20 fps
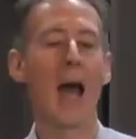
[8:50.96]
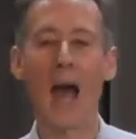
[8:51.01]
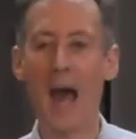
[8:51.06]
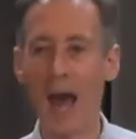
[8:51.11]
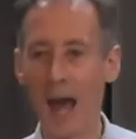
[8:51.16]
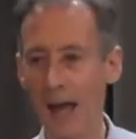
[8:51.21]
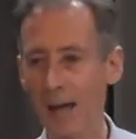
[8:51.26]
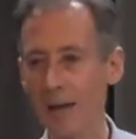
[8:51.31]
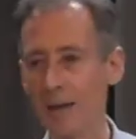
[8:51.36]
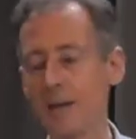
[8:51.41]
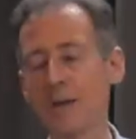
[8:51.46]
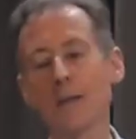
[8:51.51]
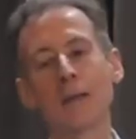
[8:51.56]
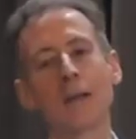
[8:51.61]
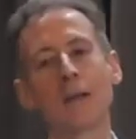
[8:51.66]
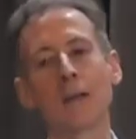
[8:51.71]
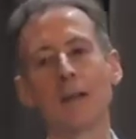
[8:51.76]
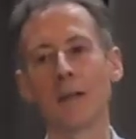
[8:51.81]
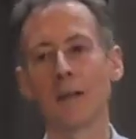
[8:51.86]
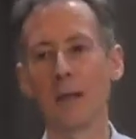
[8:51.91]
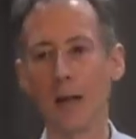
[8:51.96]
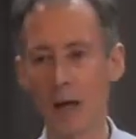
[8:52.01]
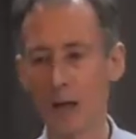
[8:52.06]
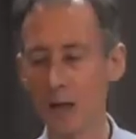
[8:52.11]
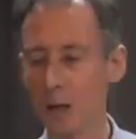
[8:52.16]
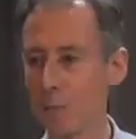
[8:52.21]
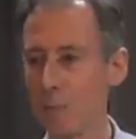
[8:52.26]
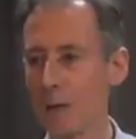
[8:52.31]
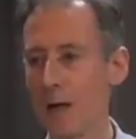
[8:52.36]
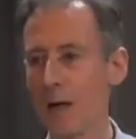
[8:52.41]
and
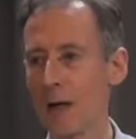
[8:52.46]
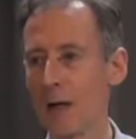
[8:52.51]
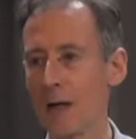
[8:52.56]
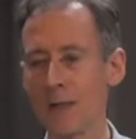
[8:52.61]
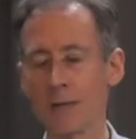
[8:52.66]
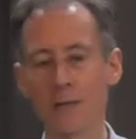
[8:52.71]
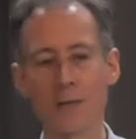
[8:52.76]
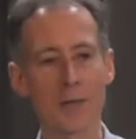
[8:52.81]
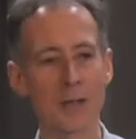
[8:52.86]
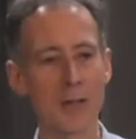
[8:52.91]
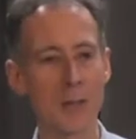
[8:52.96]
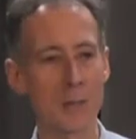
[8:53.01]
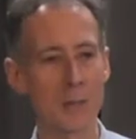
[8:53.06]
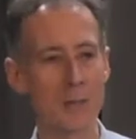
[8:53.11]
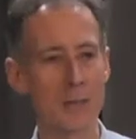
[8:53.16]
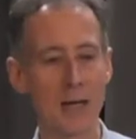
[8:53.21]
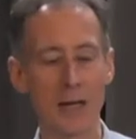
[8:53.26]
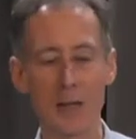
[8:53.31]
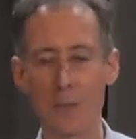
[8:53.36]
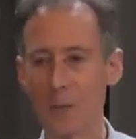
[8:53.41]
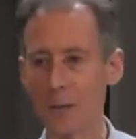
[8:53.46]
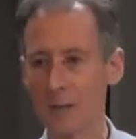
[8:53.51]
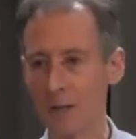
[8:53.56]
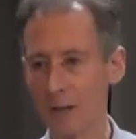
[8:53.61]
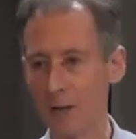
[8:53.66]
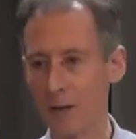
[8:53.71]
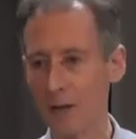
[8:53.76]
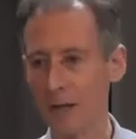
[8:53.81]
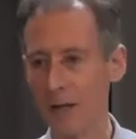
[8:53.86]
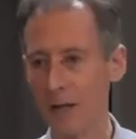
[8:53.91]
large parts of the Deep South were
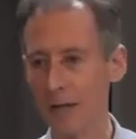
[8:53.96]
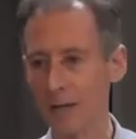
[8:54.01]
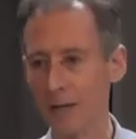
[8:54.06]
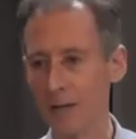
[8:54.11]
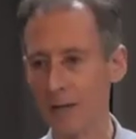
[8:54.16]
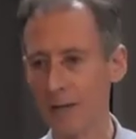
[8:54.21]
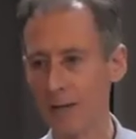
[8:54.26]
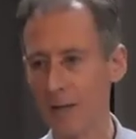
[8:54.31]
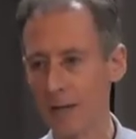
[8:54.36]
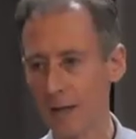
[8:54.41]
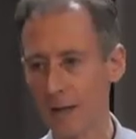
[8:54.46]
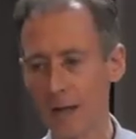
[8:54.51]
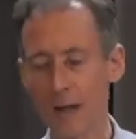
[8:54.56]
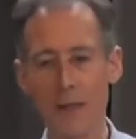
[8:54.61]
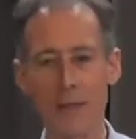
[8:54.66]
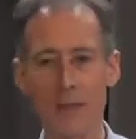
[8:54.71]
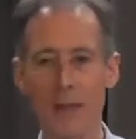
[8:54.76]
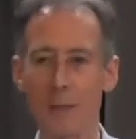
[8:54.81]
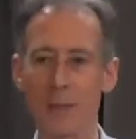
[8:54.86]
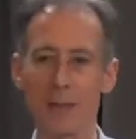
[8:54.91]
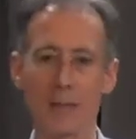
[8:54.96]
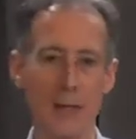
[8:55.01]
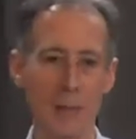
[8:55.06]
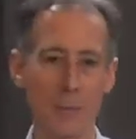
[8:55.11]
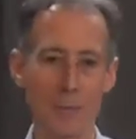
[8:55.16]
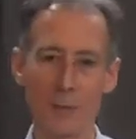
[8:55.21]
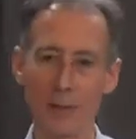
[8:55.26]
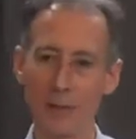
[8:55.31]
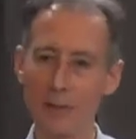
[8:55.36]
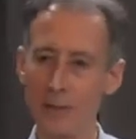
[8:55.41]
segregated. There were
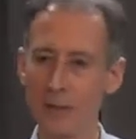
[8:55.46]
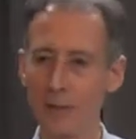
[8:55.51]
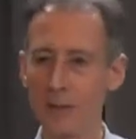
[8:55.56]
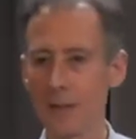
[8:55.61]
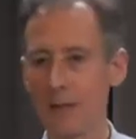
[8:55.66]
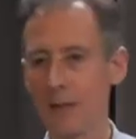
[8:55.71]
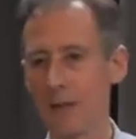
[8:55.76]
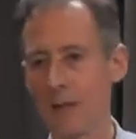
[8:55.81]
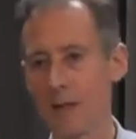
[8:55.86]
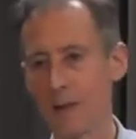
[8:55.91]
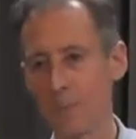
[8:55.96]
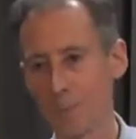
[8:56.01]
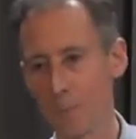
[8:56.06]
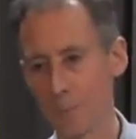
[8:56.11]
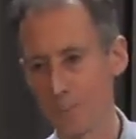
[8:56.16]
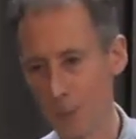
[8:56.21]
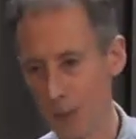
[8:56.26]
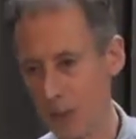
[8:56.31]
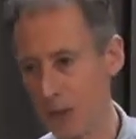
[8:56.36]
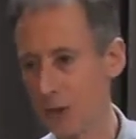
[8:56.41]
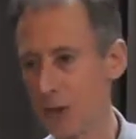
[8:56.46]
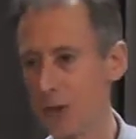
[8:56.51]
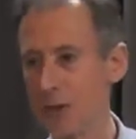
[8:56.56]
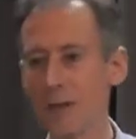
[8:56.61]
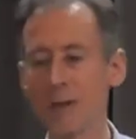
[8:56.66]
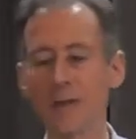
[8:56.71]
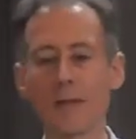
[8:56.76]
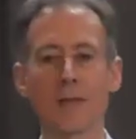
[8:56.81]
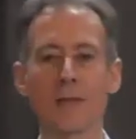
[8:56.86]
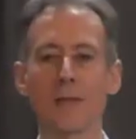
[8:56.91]
separate
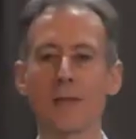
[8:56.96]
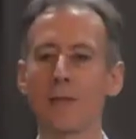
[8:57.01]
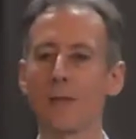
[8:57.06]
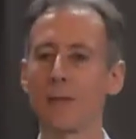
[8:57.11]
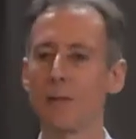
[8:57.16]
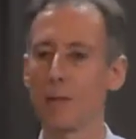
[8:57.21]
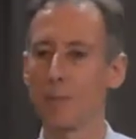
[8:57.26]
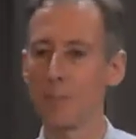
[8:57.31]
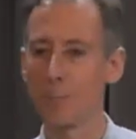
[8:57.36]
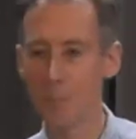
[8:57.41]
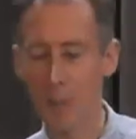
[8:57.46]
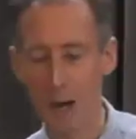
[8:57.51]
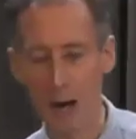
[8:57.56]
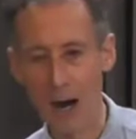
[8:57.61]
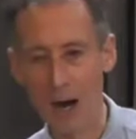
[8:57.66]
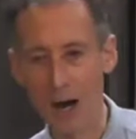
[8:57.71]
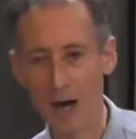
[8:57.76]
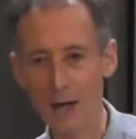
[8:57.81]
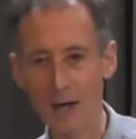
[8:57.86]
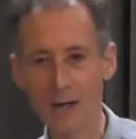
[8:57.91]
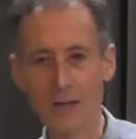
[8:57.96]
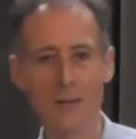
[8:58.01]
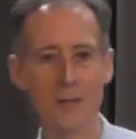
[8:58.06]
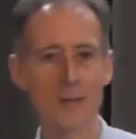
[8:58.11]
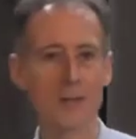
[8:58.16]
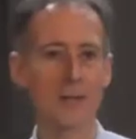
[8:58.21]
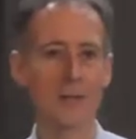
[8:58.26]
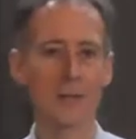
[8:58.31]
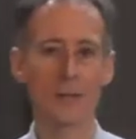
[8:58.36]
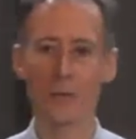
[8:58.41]
beaches,
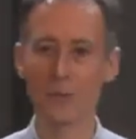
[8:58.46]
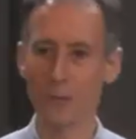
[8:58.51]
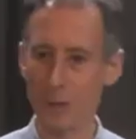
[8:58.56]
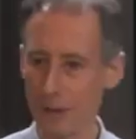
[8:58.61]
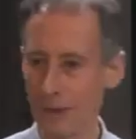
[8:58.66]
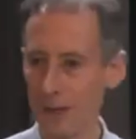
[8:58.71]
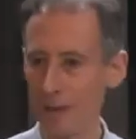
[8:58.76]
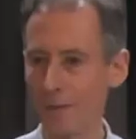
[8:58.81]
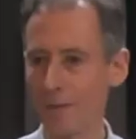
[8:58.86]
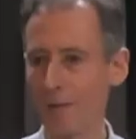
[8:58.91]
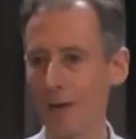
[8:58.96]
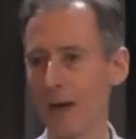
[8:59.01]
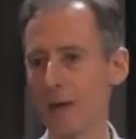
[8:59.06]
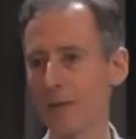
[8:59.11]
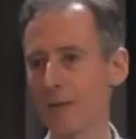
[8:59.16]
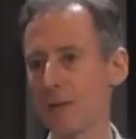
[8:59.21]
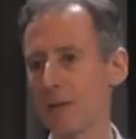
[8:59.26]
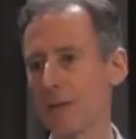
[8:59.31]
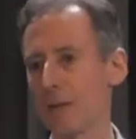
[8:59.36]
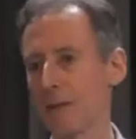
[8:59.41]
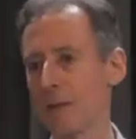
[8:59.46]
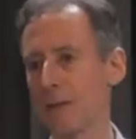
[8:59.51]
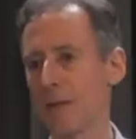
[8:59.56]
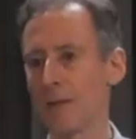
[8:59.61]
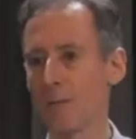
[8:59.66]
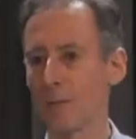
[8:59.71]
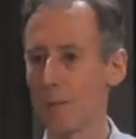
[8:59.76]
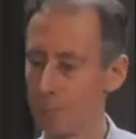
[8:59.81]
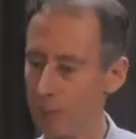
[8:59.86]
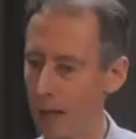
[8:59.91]
parks, drinking fountains
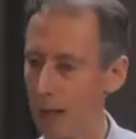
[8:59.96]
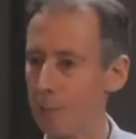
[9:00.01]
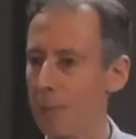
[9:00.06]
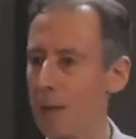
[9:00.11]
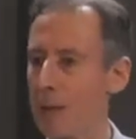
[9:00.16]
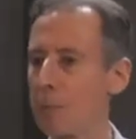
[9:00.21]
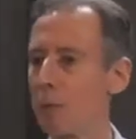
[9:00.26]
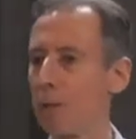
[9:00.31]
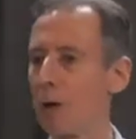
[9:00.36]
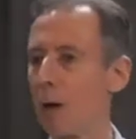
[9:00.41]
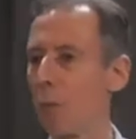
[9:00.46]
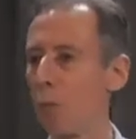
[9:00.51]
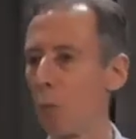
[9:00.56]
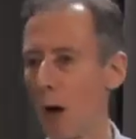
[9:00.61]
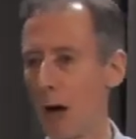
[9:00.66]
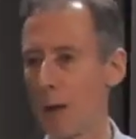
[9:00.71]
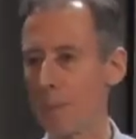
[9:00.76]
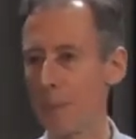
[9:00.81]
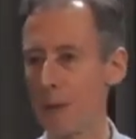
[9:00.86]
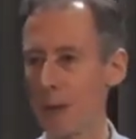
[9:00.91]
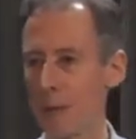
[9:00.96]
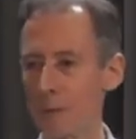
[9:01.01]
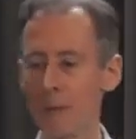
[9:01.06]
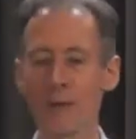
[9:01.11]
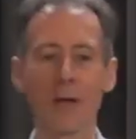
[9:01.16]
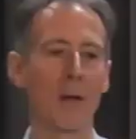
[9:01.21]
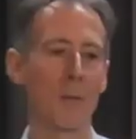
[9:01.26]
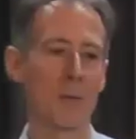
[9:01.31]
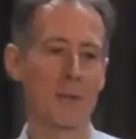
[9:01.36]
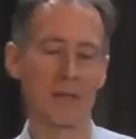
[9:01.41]
for black people and white
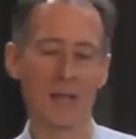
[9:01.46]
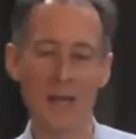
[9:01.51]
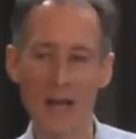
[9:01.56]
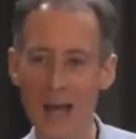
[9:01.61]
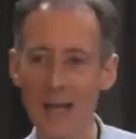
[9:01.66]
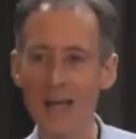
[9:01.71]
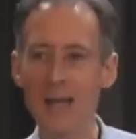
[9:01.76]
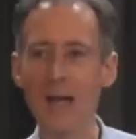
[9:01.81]
people. It was like